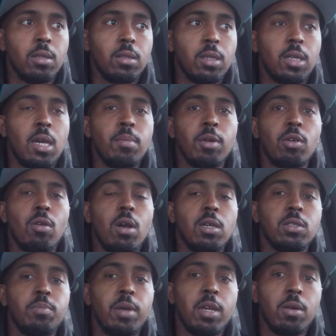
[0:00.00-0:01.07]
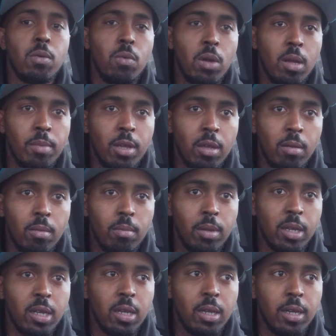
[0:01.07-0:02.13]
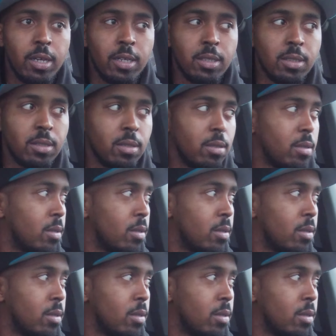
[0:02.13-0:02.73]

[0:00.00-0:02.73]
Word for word: to come across better women because